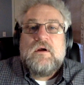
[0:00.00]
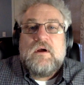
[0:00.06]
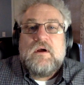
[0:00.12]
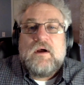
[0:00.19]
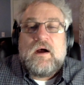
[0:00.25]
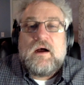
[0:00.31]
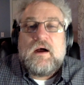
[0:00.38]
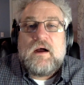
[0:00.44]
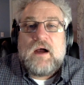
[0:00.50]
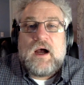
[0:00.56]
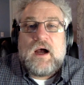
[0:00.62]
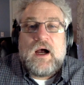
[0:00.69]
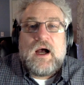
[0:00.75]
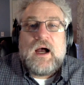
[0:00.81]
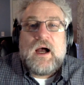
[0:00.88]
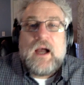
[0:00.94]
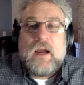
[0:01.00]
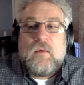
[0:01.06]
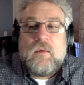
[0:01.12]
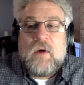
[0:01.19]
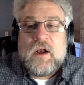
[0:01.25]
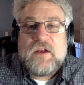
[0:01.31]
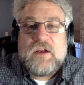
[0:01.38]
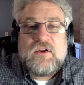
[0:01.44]
I
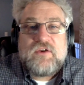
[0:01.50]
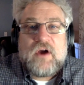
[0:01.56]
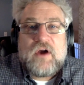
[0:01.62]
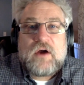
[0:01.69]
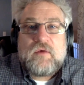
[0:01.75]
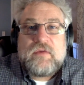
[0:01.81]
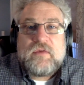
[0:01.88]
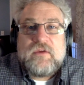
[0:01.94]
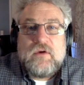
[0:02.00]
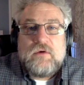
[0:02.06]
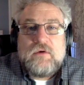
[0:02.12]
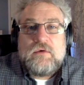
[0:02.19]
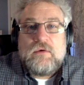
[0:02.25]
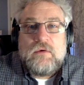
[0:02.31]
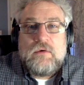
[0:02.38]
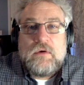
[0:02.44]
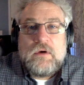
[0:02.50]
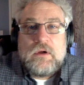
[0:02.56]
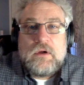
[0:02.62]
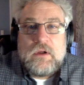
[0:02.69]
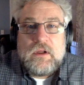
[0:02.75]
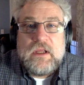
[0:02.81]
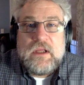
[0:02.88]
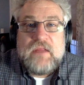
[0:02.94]
wanted to talk with you
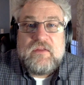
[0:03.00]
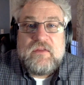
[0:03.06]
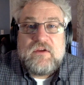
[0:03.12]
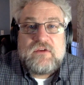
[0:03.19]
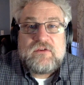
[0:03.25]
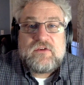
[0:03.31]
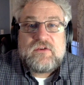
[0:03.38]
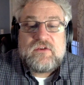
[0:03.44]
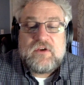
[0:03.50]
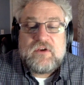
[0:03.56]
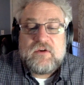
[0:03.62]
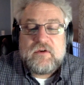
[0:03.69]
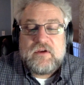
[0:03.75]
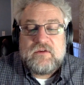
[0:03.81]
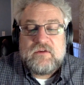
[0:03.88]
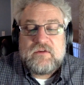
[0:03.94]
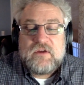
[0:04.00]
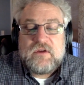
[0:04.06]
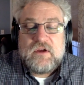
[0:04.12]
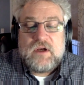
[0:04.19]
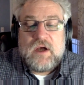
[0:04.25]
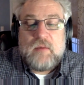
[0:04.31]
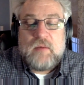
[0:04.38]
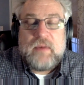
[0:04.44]
in this series
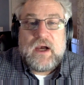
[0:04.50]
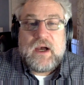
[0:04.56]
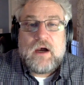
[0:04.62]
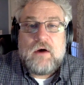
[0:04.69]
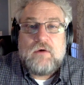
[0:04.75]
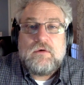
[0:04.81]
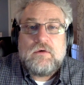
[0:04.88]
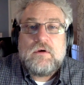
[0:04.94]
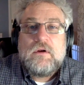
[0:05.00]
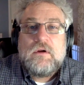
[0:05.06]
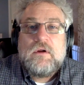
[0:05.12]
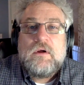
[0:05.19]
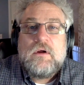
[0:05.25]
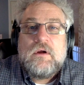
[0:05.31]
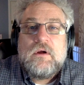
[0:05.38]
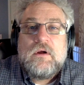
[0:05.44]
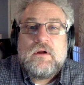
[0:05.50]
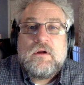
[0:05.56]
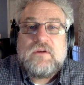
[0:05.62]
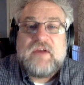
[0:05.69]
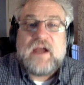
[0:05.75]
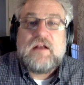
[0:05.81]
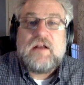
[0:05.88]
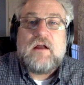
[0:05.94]
about
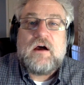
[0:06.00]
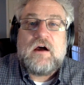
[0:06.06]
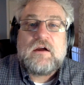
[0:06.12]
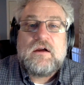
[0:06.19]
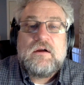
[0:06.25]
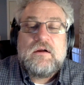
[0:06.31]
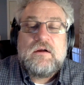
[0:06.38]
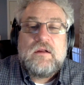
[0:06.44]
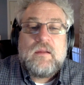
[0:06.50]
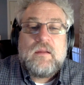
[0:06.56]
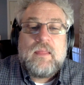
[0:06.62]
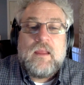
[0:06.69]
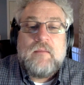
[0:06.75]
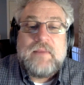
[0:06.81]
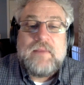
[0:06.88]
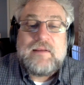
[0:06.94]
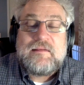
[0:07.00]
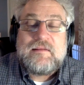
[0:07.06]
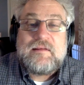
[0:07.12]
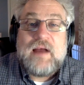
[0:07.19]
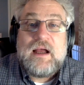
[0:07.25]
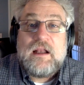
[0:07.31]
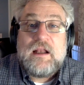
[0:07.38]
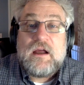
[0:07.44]
dialogue because
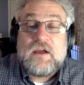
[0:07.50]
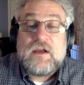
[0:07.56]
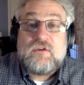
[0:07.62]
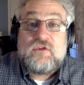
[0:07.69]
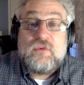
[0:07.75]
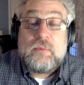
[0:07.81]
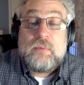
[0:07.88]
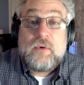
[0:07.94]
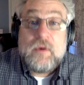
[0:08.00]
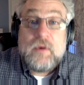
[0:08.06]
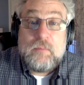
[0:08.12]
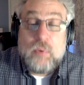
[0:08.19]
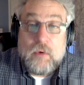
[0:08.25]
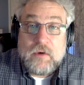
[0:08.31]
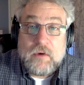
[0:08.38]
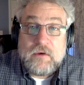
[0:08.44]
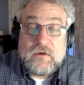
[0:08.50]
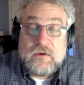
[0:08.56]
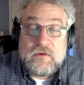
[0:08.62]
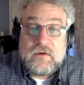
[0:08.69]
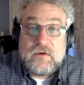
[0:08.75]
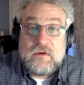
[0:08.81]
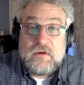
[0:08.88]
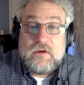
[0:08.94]
dialogue is super important.
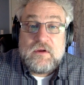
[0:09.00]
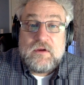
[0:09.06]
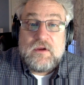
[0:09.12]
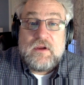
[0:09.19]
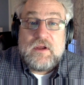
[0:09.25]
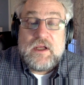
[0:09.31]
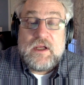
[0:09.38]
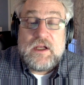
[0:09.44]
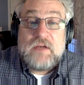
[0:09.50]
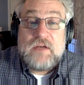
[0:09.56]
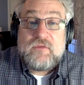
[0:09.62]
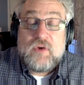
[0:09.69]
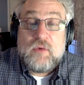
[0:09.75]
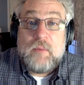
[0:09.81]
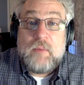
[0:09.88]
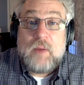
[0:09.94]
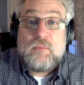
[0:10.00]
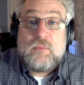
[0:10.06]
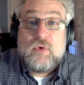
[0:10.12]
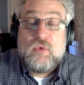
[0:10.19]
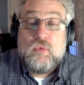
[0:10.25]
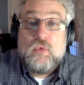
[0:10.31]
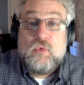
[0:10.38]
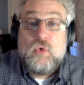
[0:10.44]
And if you remember
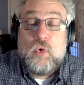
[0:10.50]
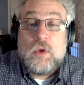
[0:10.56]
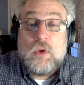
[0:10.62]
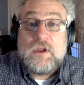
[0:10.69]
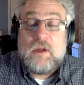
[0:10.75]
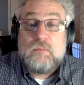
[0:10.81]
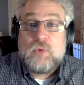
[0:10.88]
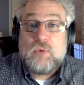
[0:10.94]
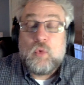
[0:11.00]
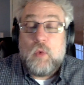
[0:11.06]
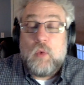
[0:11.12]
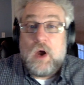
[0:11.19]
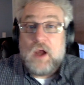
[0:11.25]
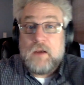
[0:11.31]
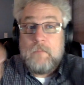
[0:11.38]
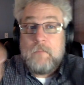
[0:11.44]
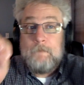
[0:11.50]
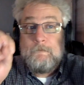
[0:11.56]
rule number one,